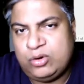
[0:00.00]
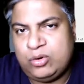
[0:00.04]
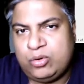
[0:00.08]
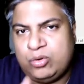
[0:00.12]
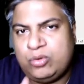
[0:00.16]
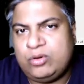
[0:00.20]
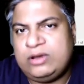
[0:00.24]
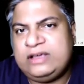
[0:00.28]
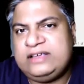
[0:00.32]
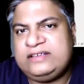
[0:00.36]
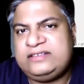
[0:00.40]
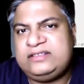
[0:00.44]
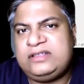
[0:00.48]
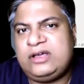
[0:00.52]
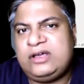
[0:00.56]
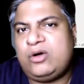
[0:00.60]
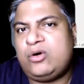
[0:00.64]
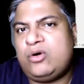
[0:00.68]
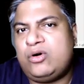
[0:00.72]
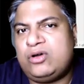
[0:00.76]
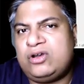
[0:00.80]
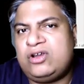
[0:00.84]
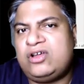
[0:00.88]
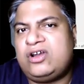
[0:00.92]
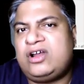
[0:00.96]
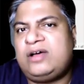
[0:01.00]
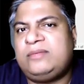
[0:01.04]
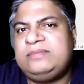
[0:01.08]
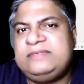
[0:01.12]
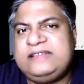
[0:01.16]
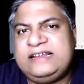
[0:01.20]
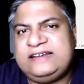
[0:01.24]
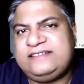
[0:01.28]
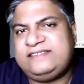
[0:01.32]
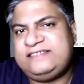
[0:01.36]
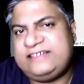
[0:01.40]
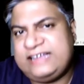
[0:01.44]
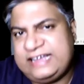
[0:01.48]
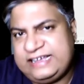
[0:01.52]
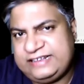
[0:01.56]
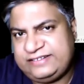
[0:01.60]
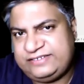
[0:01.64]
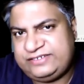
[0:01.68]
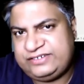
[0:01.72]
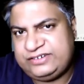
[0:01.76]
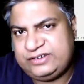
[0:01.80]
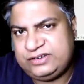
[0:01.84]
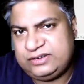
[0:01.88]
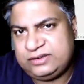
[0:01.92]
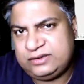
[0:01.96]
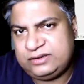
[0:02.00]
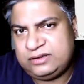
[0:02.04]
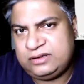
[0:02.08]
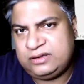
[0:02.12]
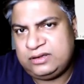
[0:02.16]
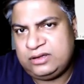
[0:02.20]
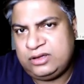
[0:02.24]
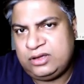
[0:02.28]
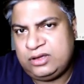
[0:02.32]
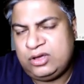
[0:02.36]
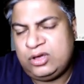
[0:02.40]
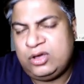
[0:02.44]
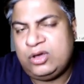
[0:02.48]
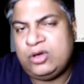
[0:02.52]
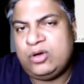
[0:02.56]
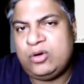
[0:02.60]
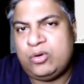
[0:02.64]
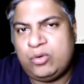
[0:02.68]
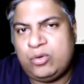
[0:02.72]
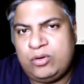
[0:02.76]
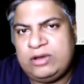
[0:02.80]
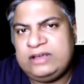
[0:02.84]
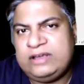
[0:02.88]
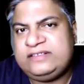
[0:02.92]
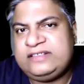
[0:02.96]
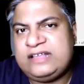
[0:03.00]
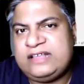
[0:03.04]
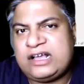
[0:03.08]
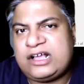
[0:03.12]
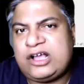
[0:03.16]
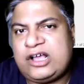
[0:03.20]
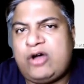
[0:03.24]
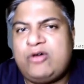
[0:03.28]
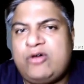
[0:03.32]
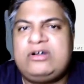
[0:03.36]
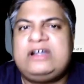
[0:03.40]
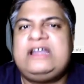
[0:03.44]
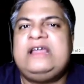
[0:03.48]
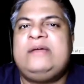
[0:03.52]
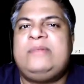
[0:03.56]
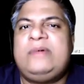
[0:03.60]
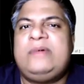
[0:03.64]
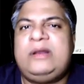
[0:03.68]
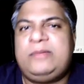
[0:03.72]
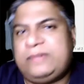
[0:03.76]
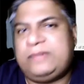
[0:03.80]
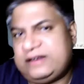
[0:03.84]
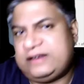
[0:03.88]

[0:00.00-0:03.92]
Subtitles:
Who is the owner of that change? Who is the accountable